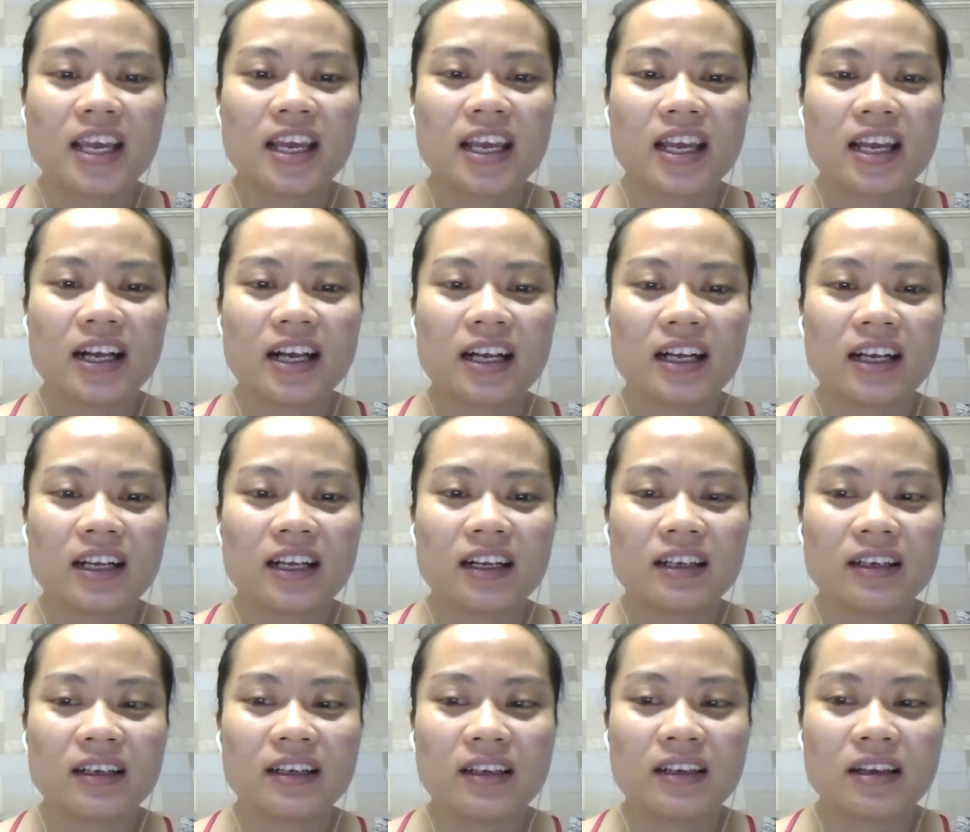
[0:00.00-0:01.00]
uh,
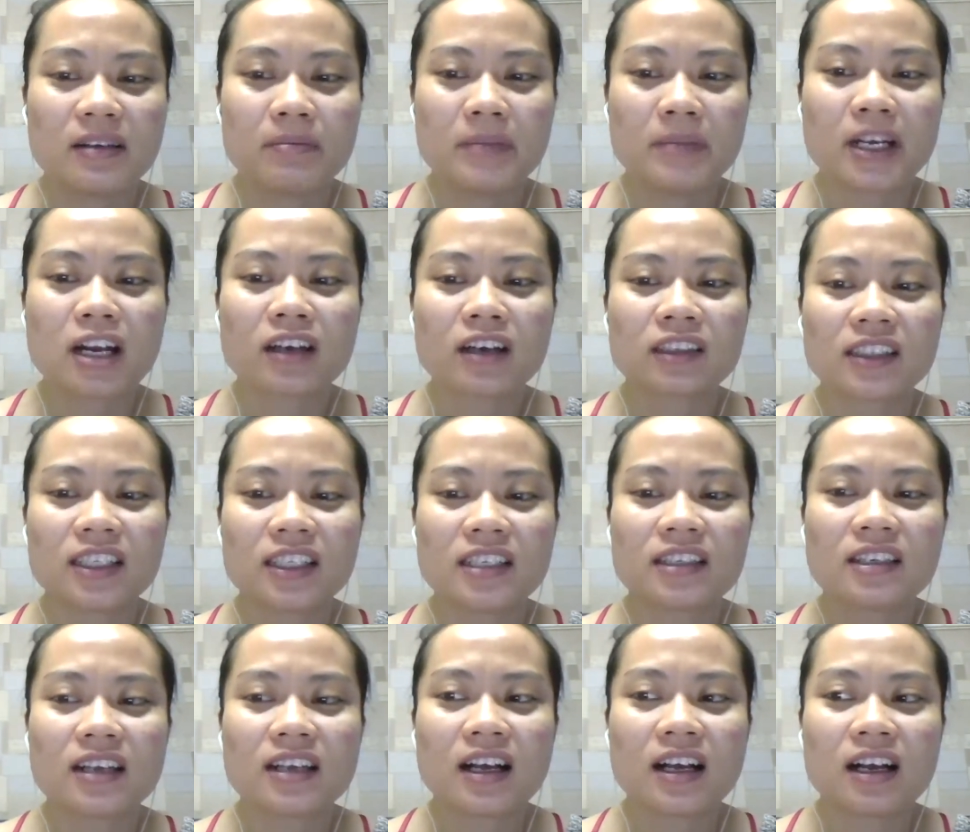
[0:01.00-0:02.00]
because it
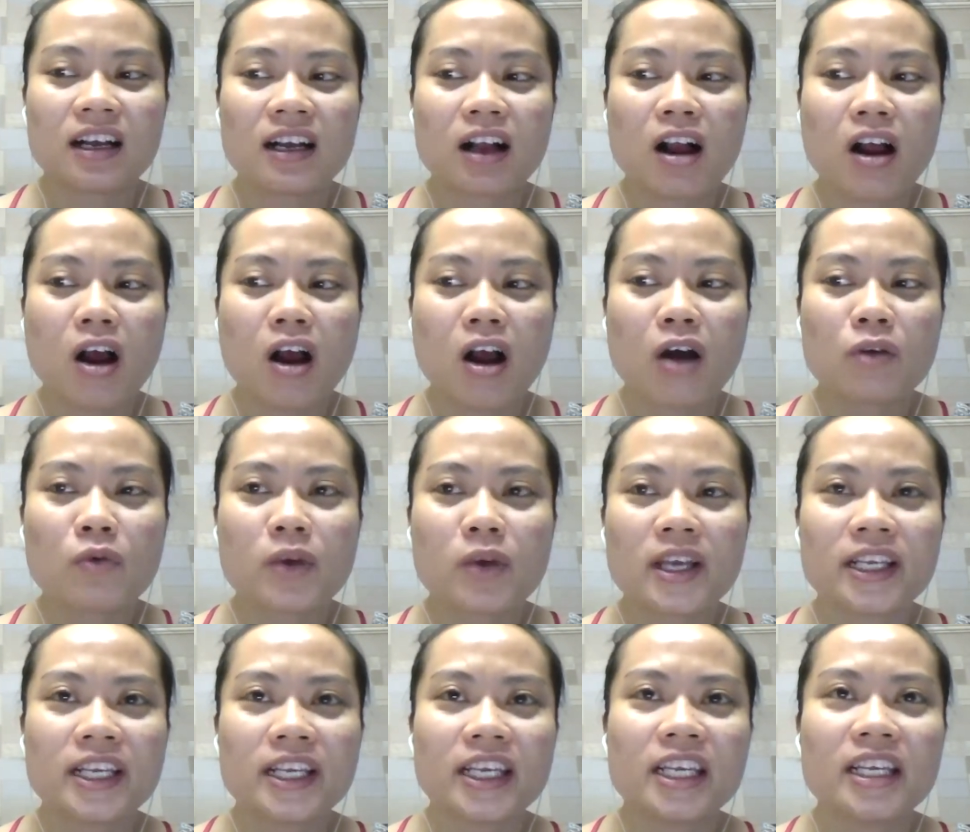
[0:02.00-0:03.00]
uh,
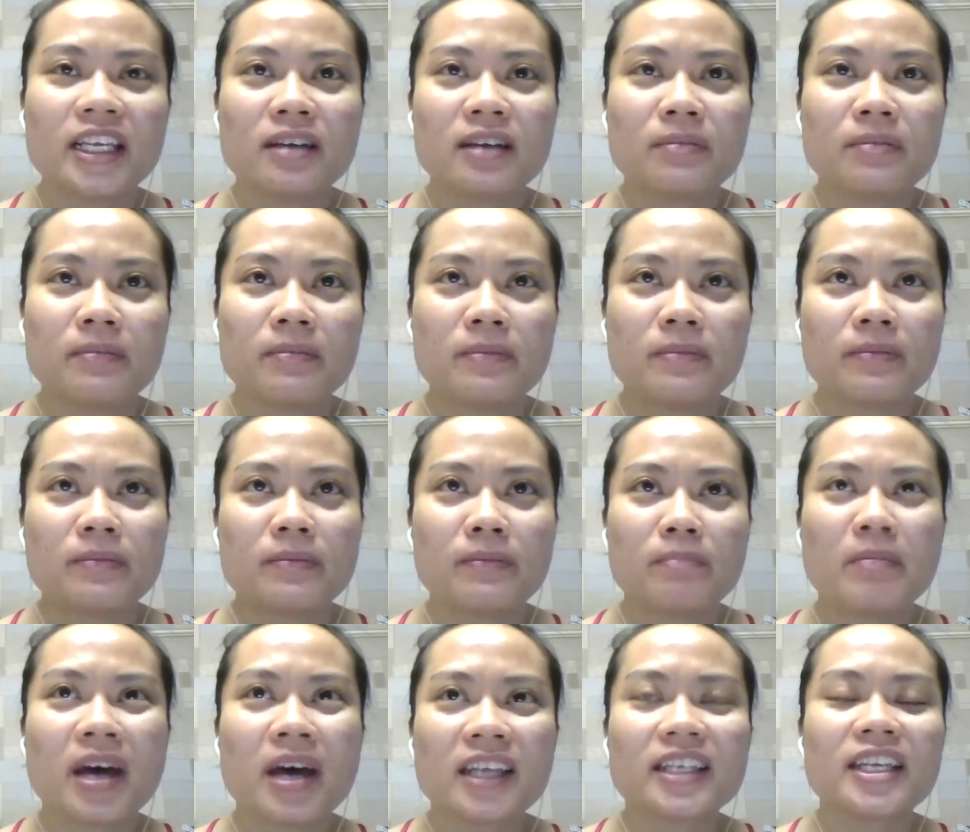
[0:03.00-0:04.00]
always in the
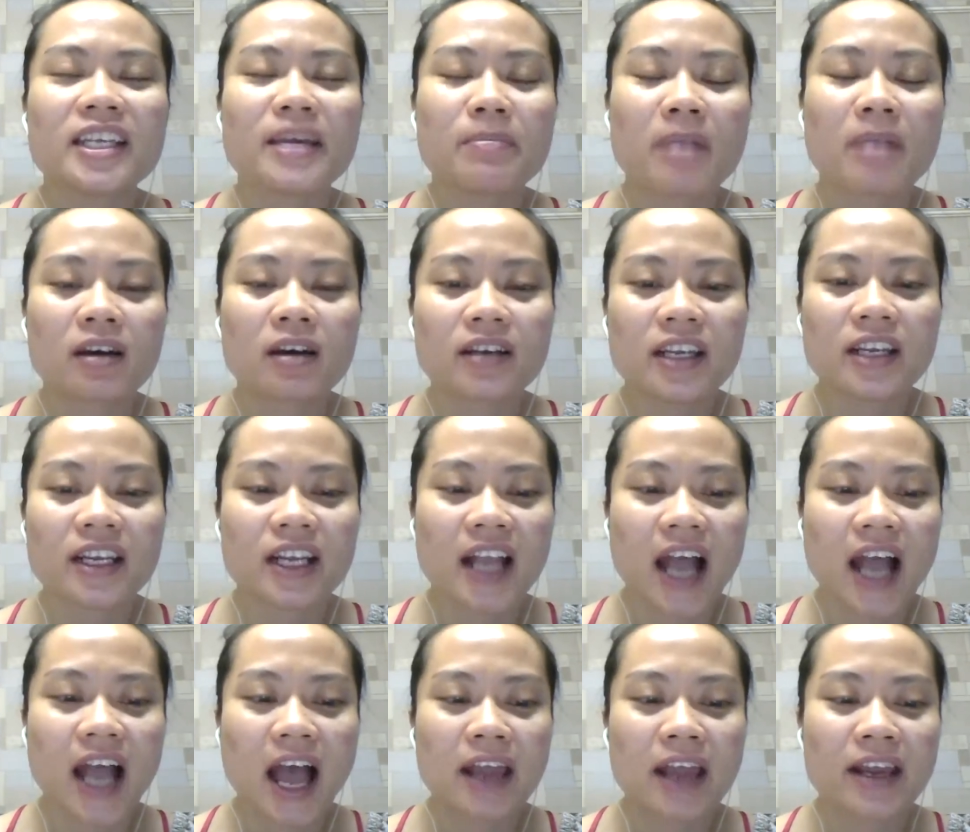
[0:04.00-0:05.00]
Monday morning,
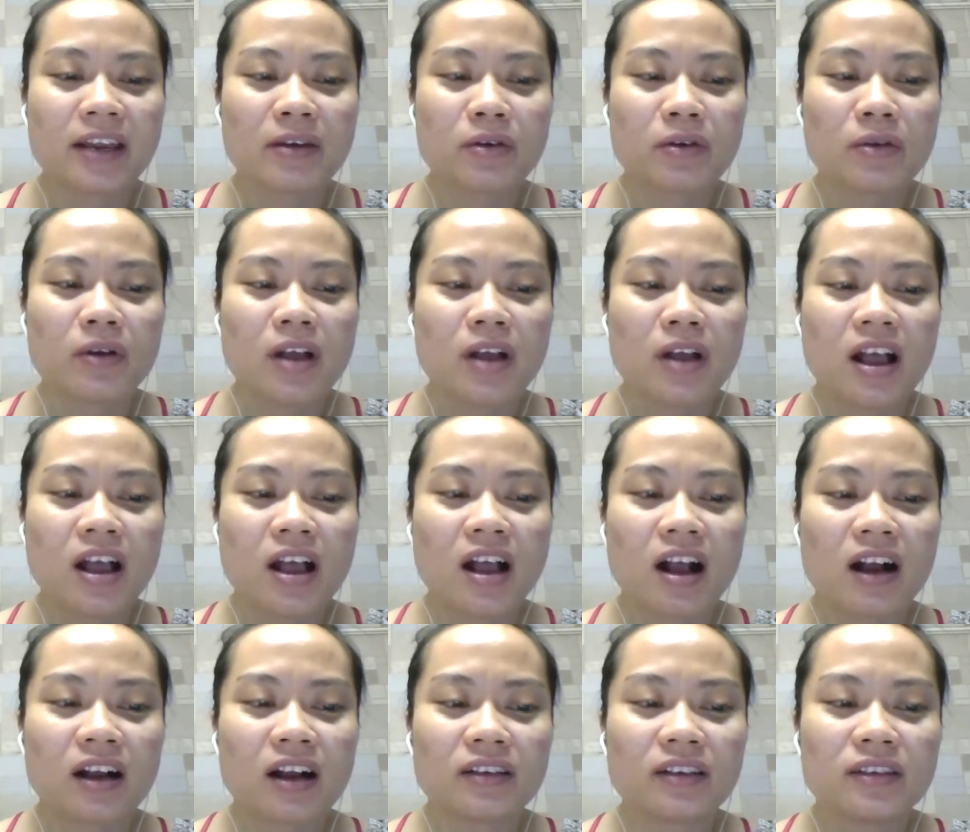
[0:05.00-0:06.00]
I
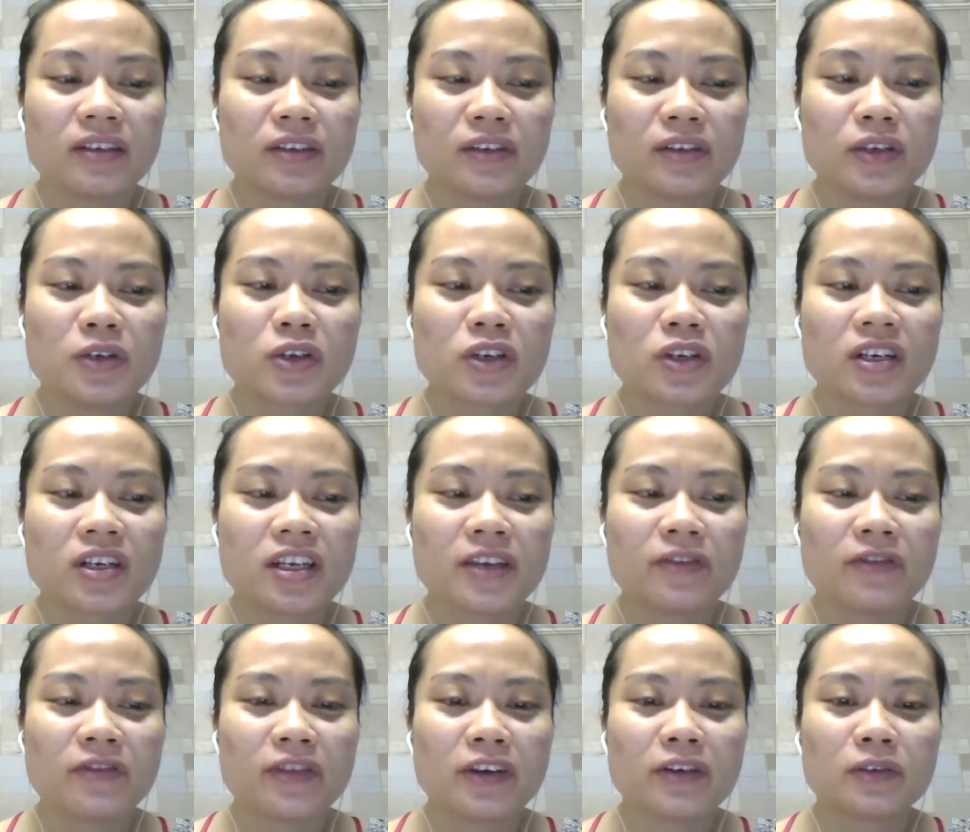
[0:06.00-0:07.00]
uh,
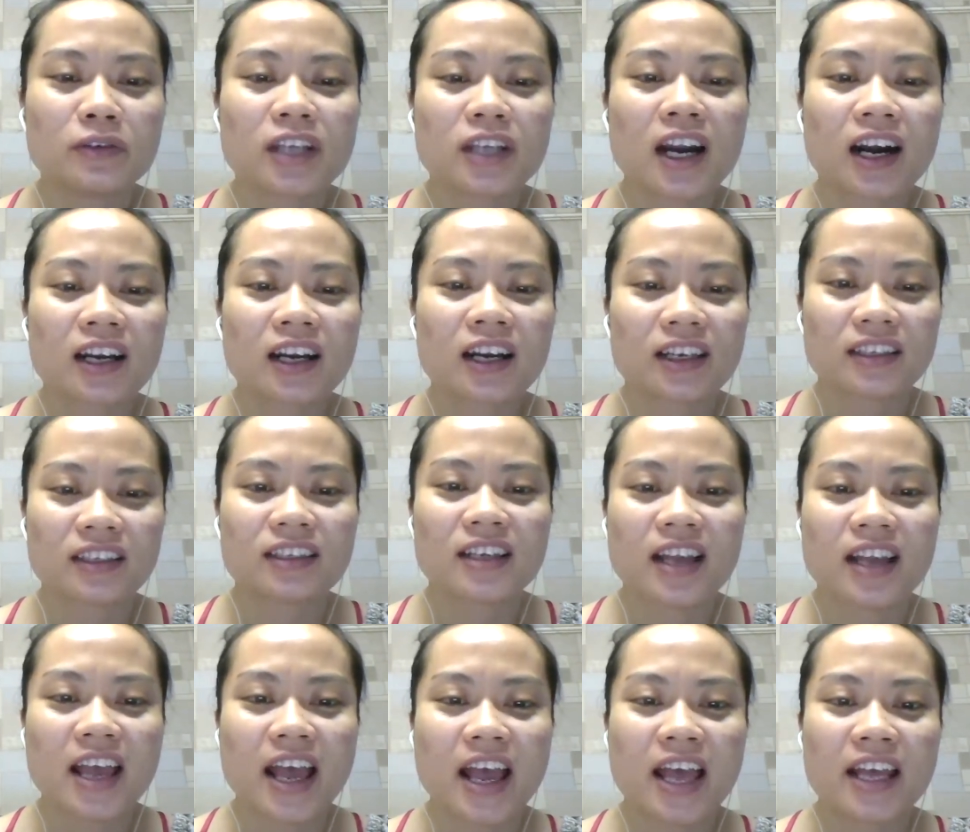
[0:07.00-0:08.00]
usually feel tired
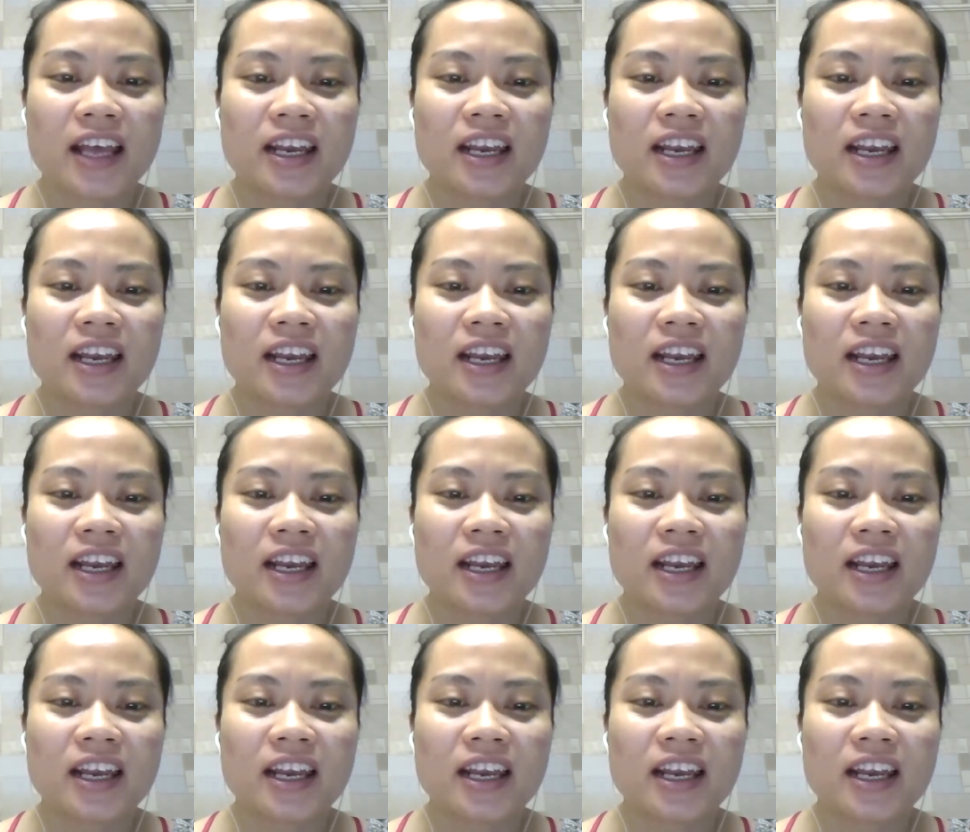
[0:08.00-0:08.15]
and